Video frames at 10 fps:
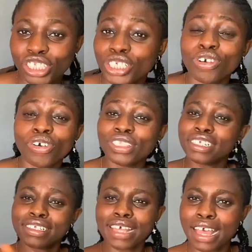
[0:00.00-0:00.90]
They don't
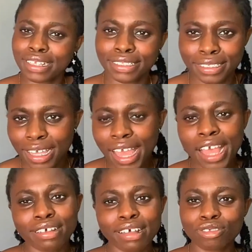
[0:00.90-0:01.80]
understand.
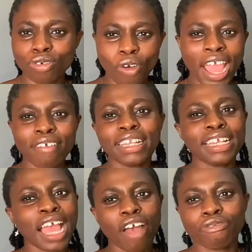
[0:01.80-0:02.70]
So I really
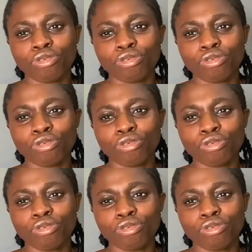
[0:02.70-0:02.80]
have